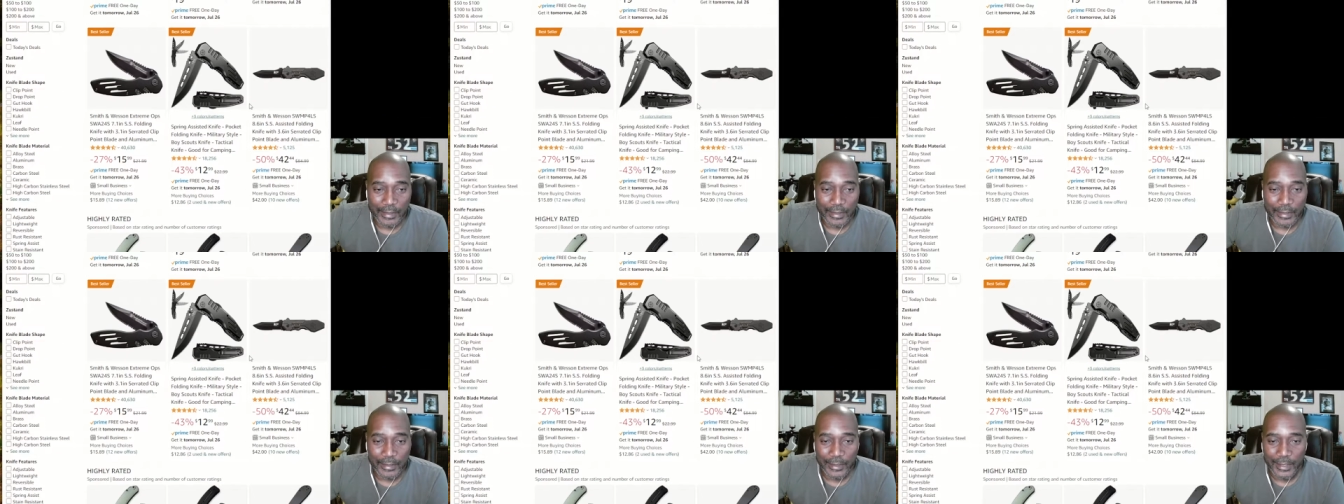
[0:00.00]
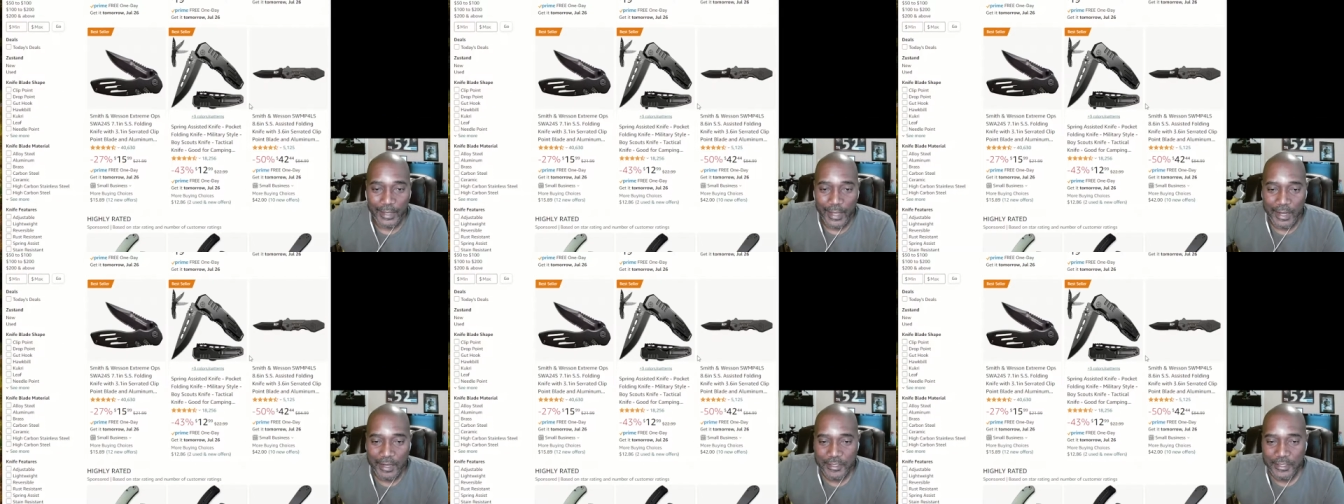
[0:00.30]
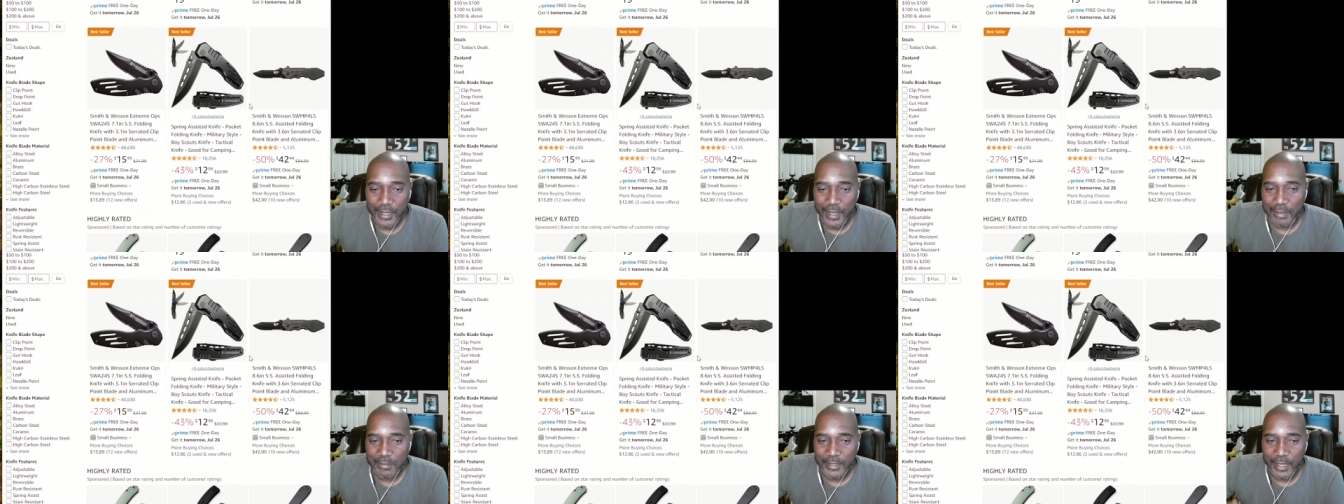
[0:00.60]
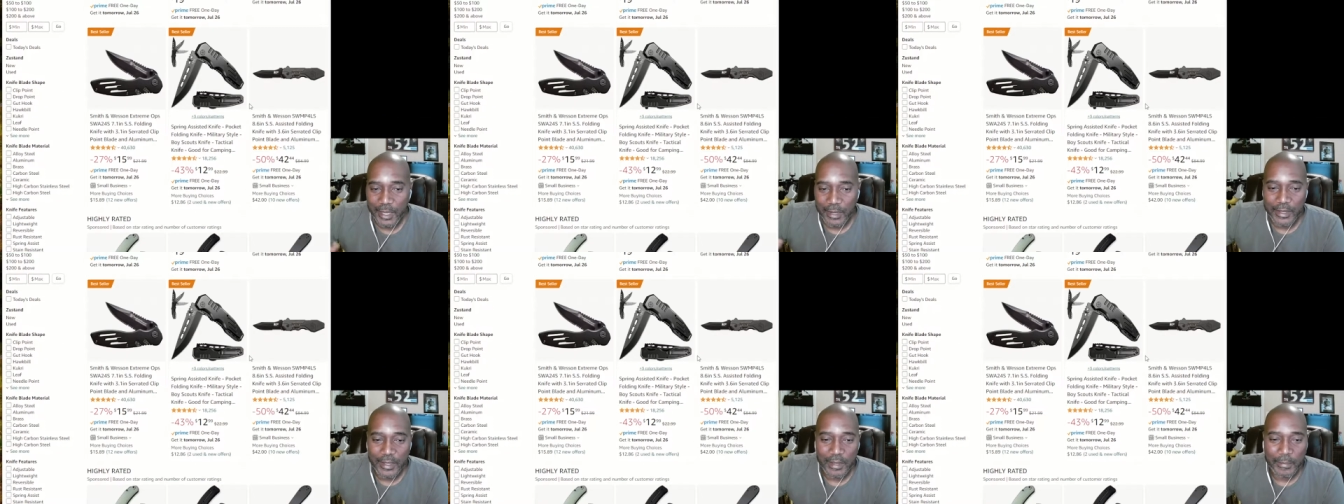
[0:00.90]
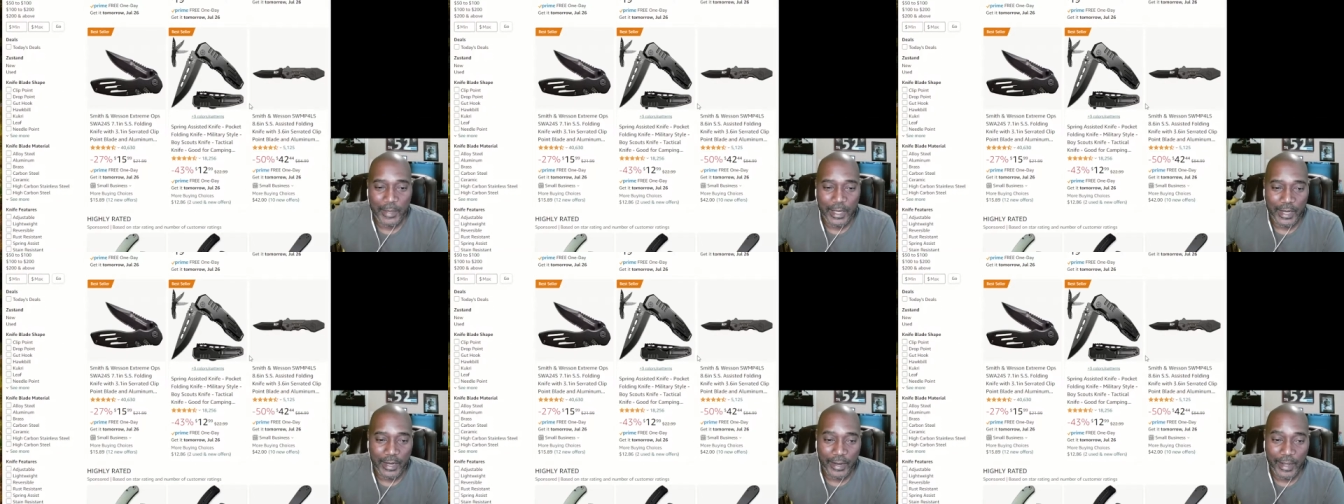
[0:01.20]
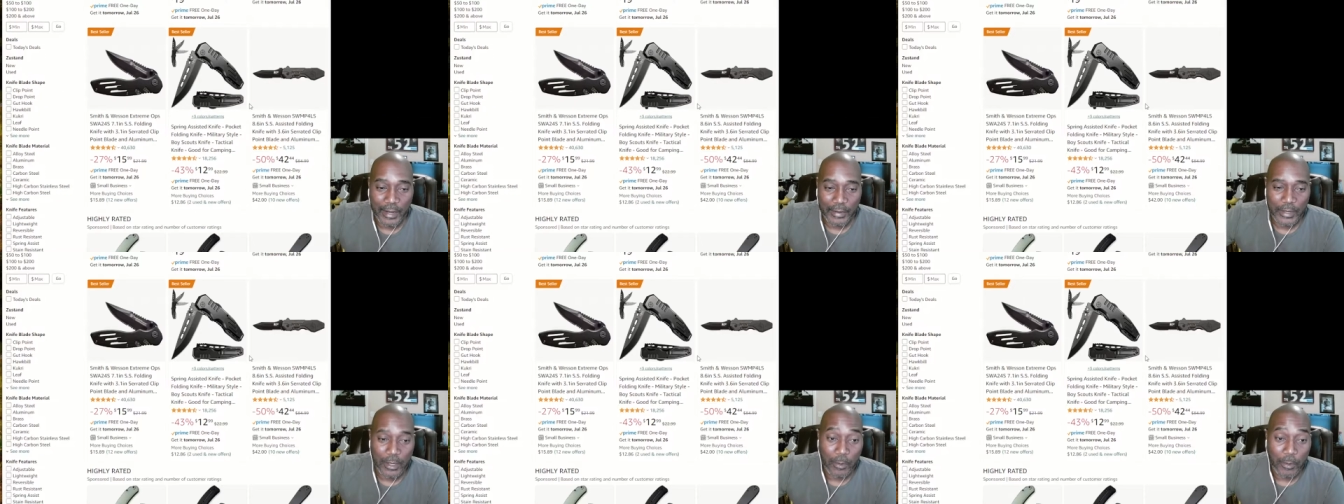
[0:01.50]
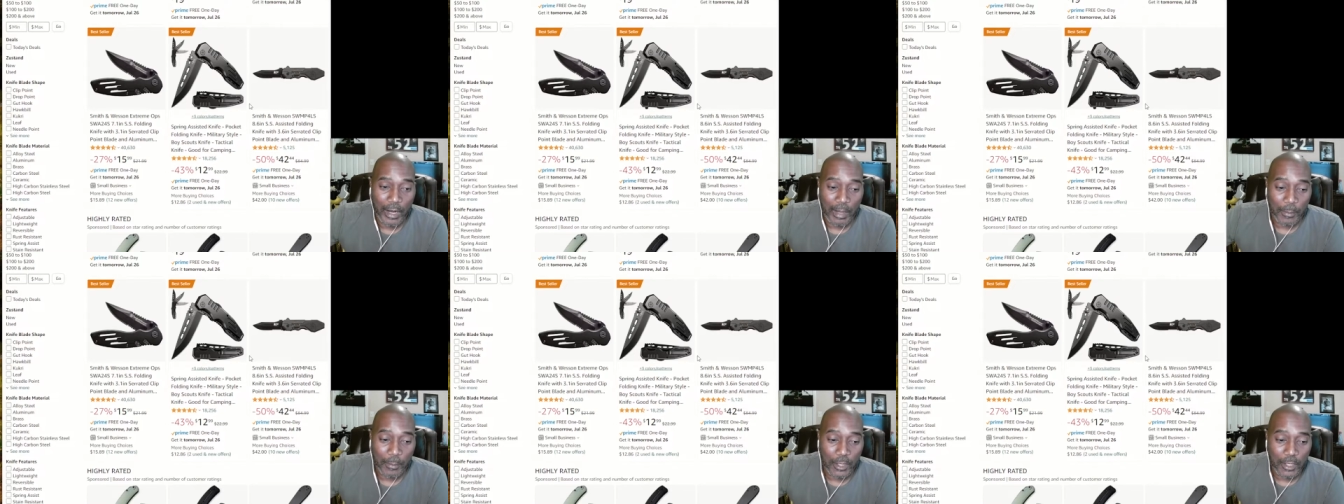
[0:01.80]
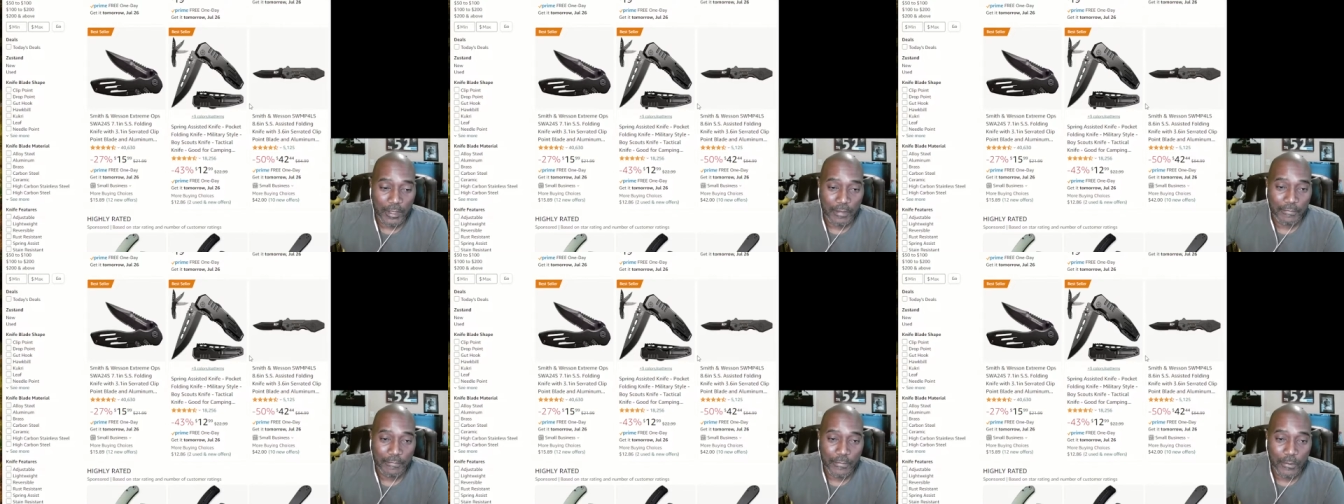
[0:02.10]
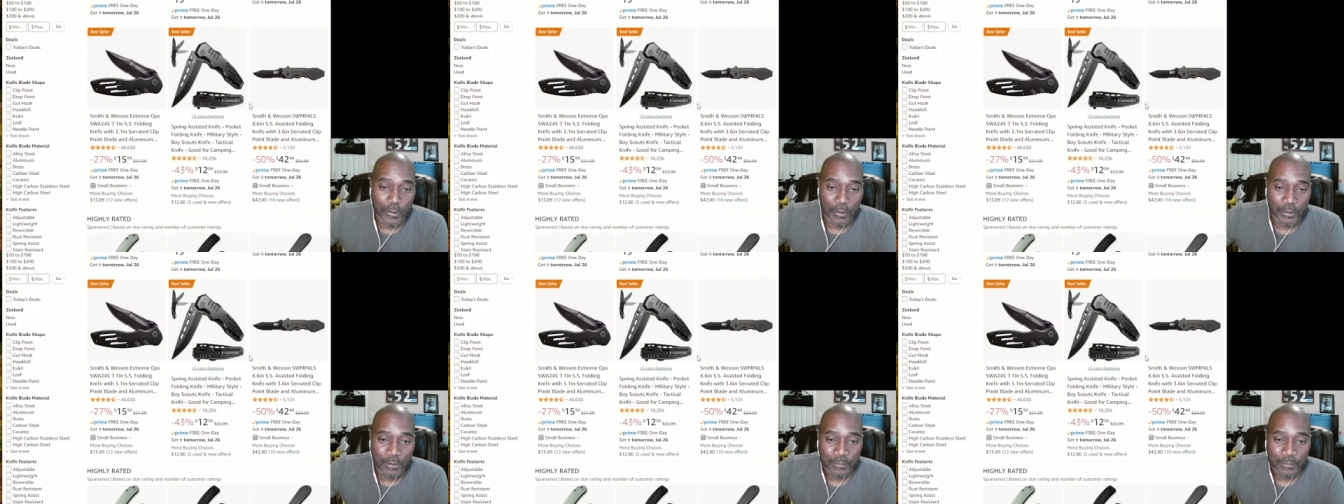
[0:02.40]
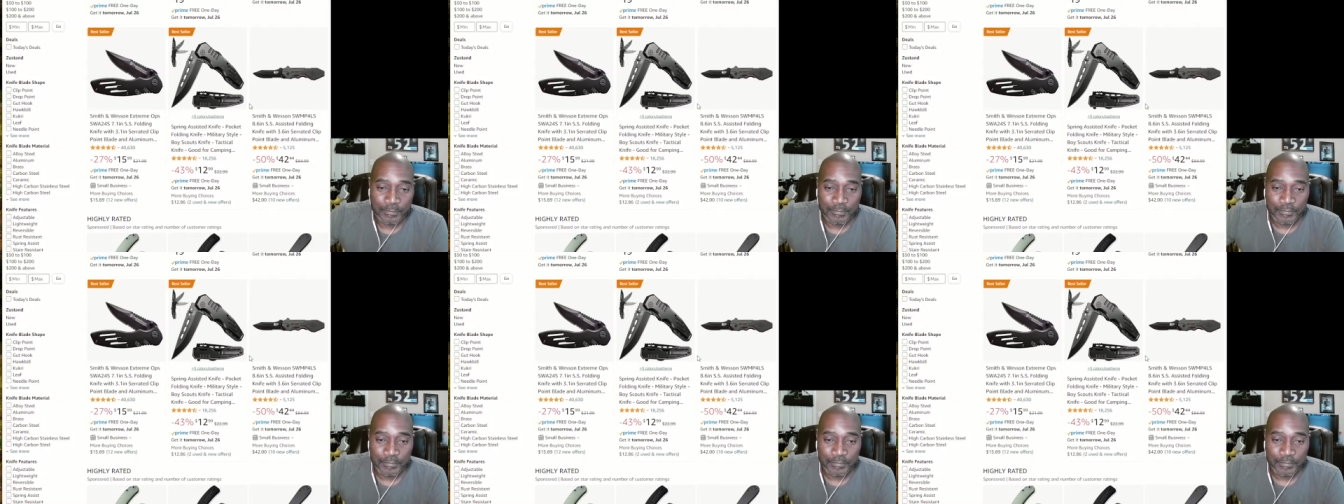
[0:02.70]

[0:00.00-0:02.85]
A lot of times I'll come in and I'll know what I'm looking for,